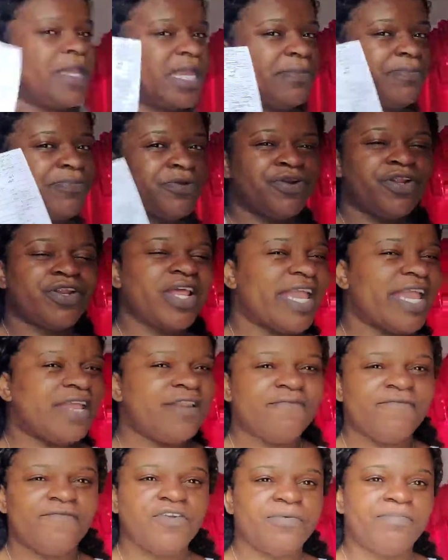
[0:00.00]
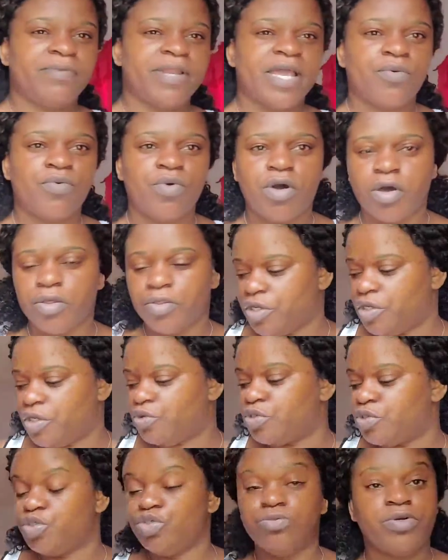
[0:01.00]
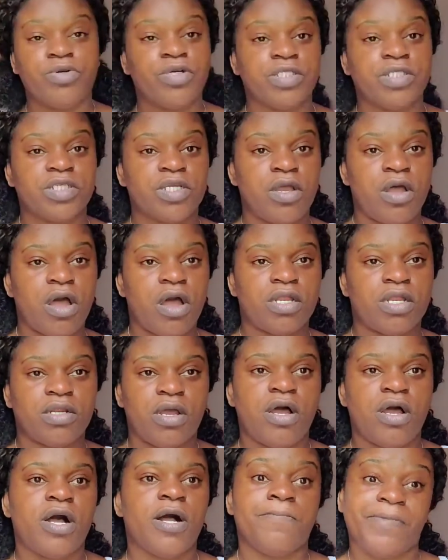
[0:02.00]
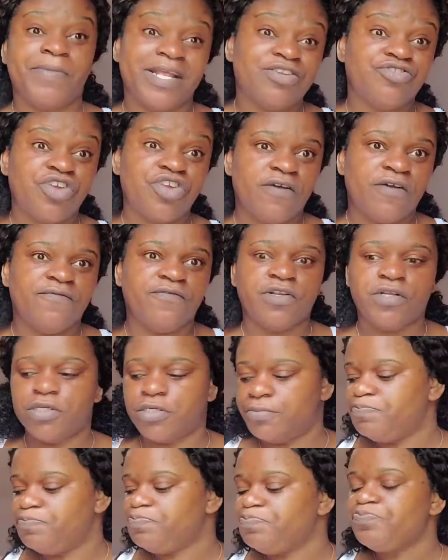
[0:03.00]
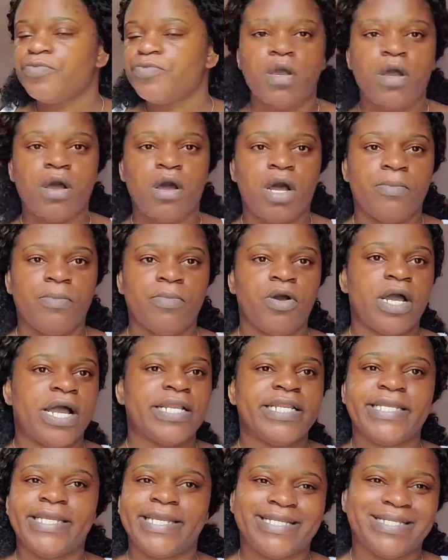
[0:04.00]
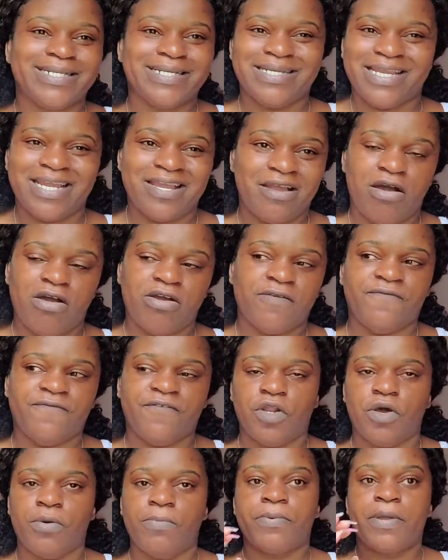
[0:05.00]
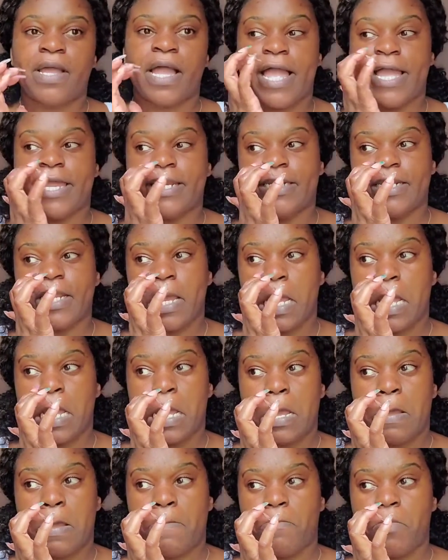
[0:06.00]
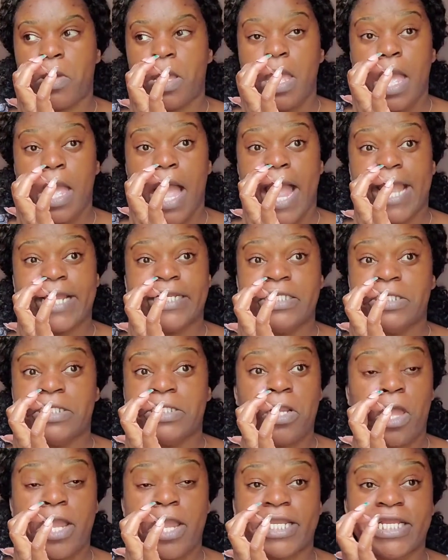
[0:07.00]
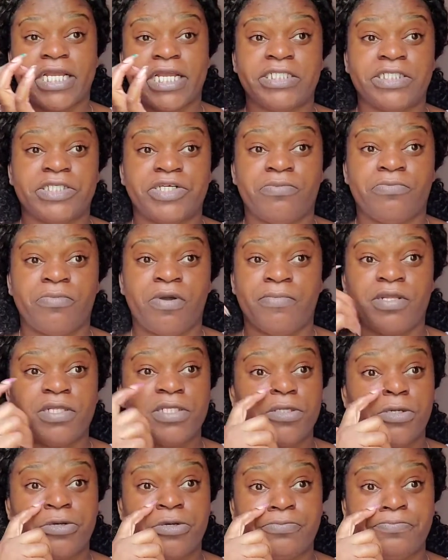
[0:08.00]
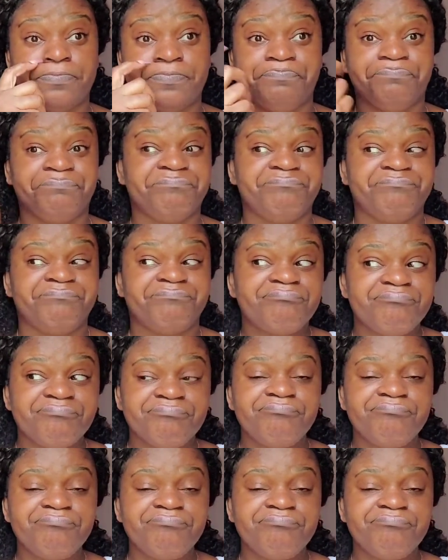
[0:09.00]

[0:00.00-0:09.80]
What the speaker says: is, I got a paper, not an envelope like what other YouTubers got that traveled. But I didn't get an envelope, and I did not get a thermometer.